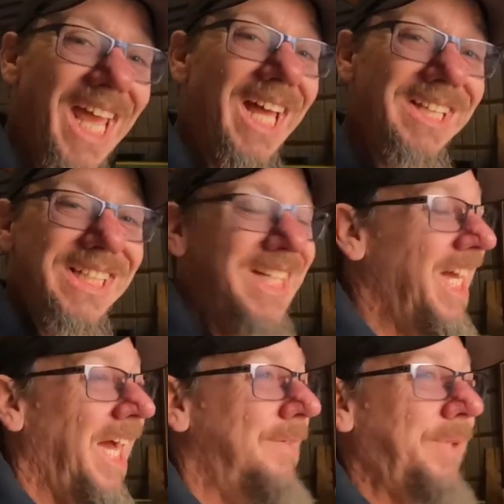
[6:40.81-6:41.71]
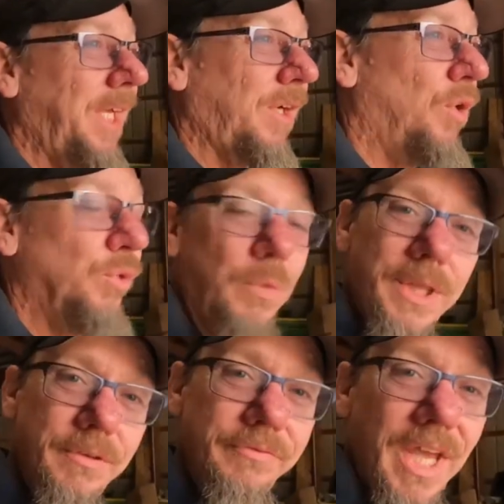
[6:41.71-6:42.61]
yeah, I'm not a cold
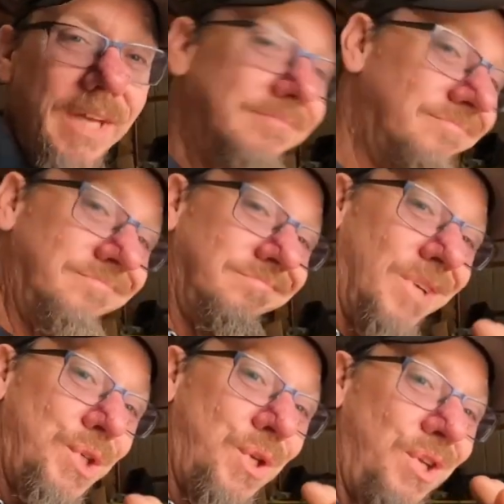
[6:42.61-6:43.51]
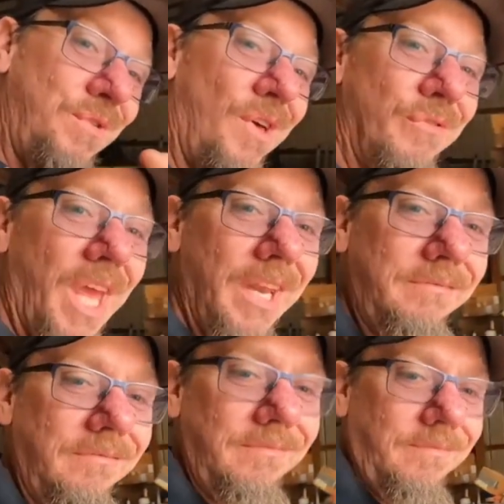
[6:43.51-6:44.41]
weather fan. Most of you know that.